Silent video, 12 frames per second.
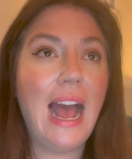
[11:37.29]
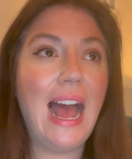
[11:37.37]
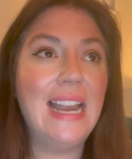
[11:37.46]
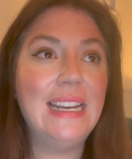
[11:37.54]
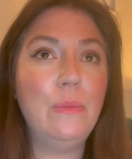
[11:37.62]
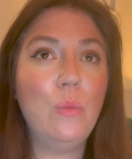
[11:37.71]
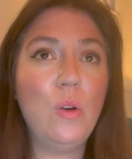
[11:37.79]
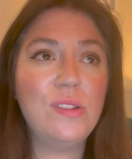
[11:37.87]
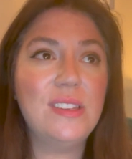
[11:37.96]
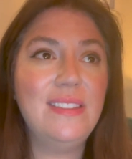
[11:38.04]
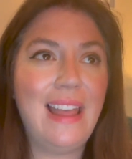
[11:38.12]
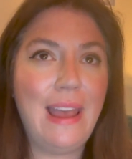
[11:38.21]
And it
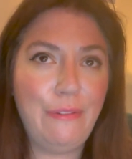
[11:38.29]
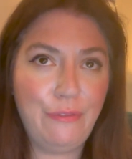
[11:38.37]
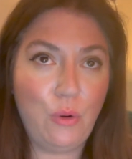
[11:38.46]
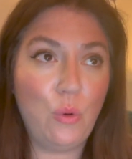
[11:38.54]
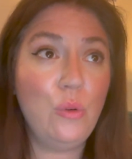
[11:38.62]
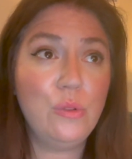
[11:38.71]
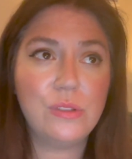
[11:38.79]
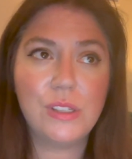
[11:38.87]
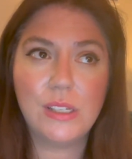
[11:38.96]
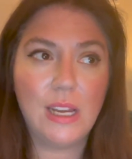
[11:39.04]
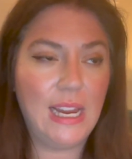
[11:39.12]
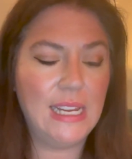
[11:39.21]
wasn't their fault.